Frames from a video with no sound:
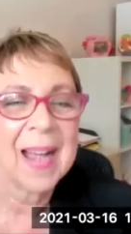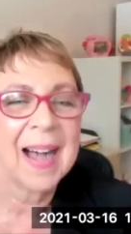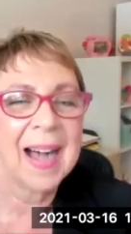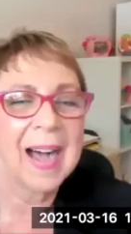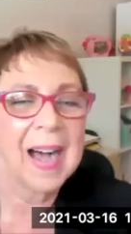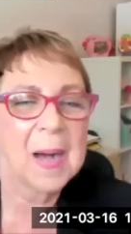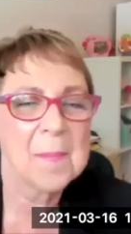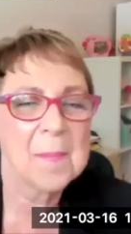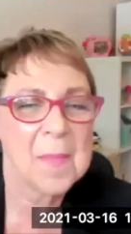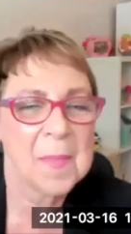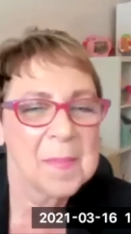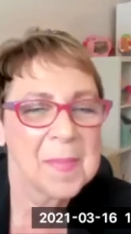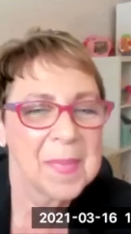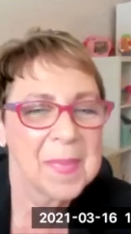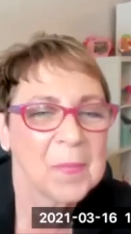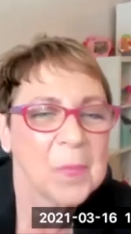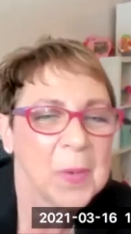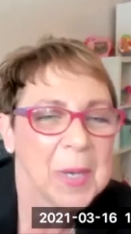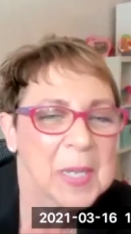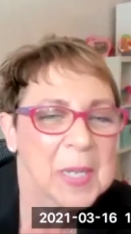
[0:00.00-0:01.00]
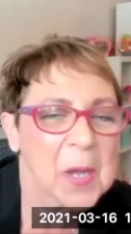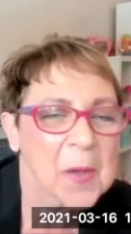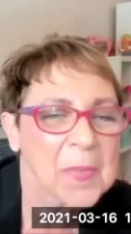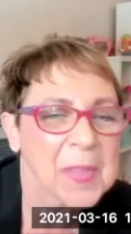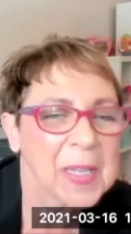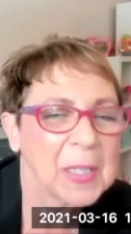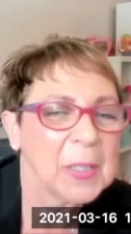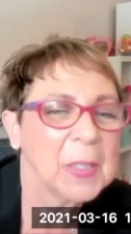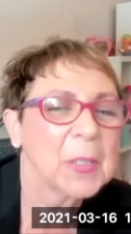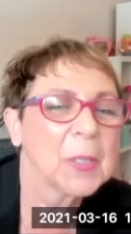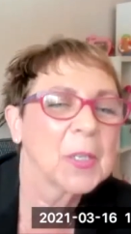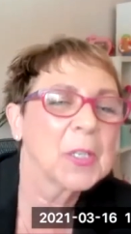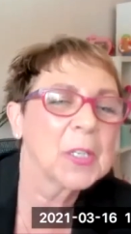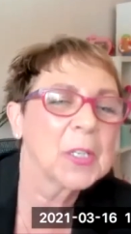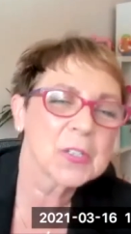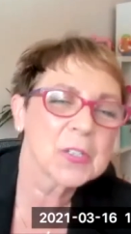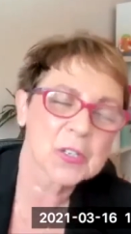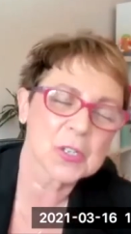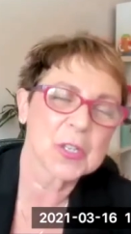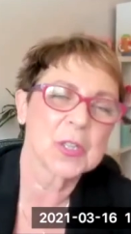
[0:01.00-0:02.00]
Um, we know that you're
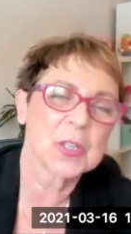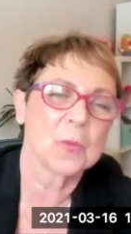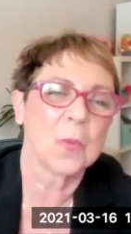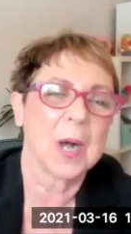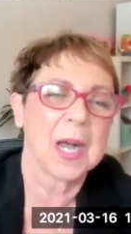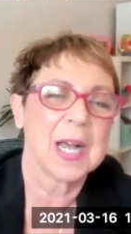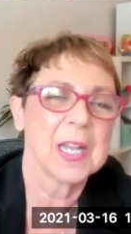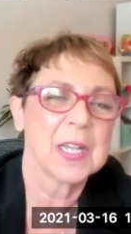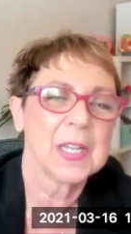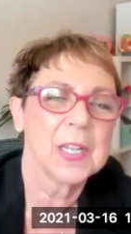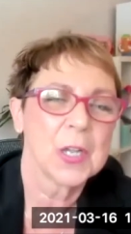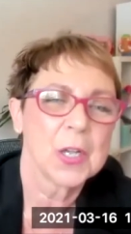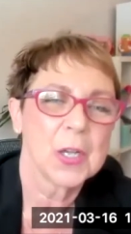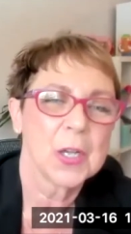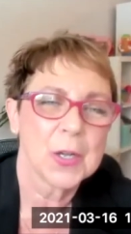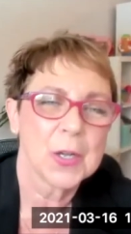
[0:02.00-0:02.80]
usually ahead, the one. Go for it.